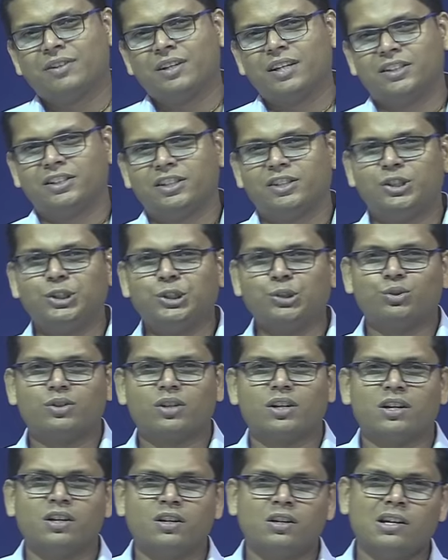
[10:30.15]
is it
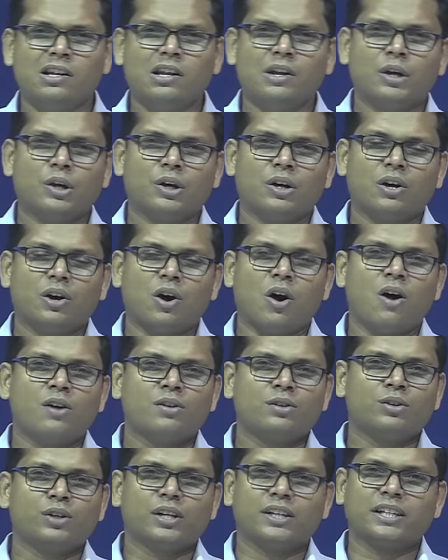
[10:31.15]
neutral, or
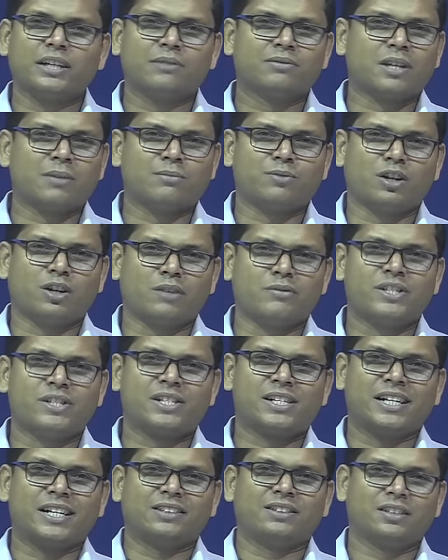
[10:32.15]
you can give some sort of
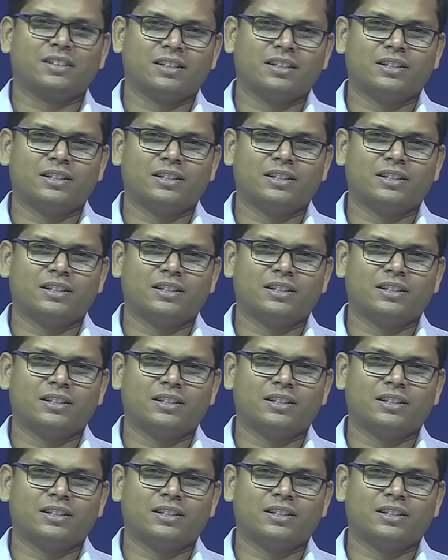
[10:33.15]
strength.